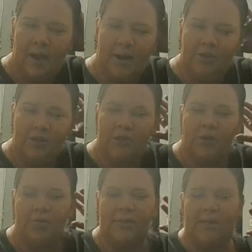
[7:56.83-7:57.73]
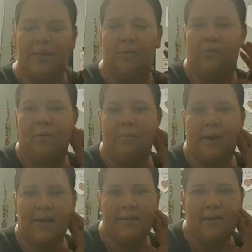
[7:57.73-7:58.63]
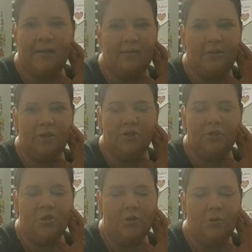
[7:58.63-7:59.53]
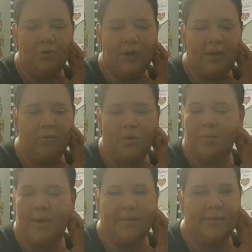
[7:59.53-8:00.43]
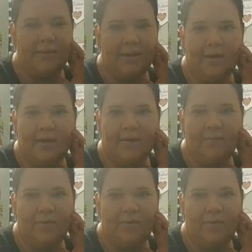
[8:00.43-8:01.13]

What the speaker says: I just don't see it romantic. There's no, like, romance that I get